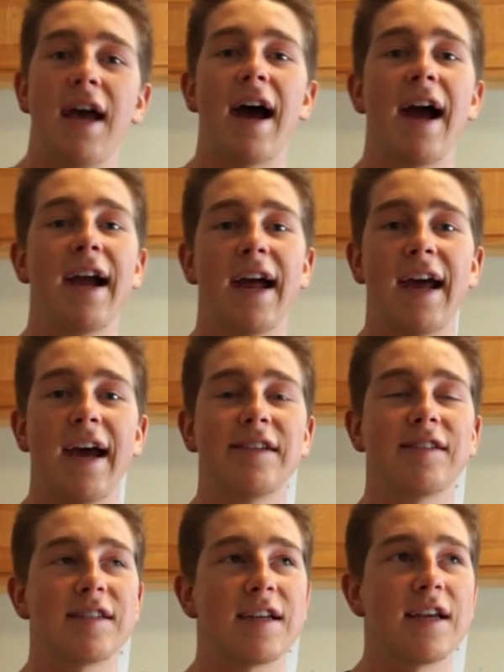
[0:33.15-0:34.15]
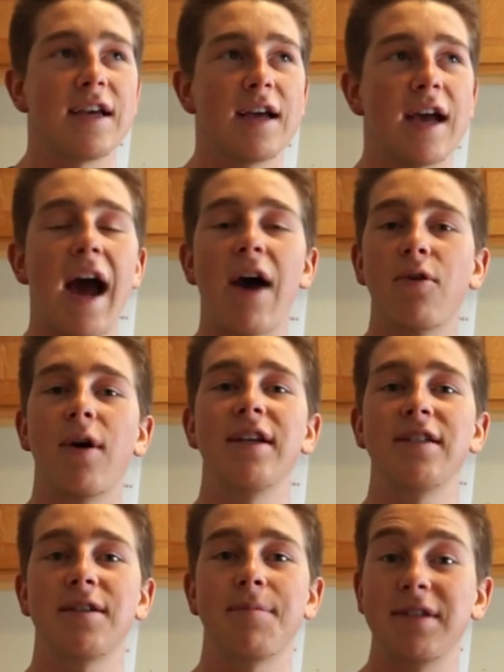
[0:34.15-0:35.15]
I got asked how do I
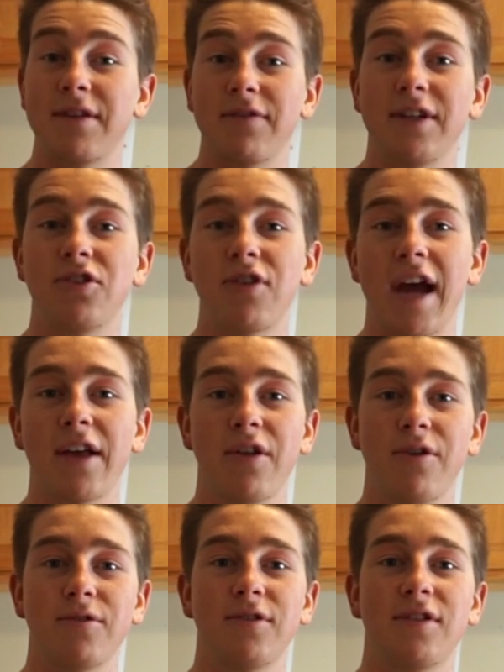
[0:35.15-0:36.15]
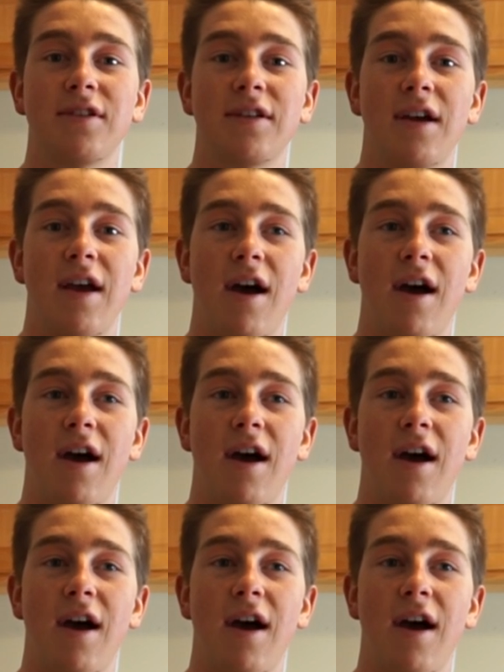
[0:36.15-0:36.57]
specifically track those